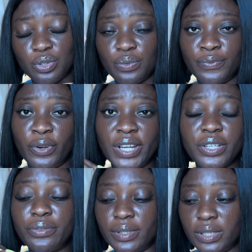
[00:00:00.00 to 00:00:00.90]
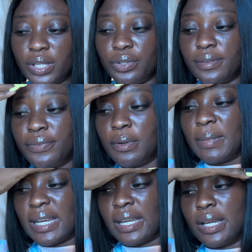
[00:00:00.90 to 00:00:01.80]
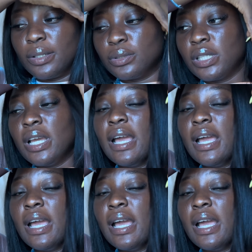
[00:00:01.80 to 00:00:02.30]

You've already created your Framer account.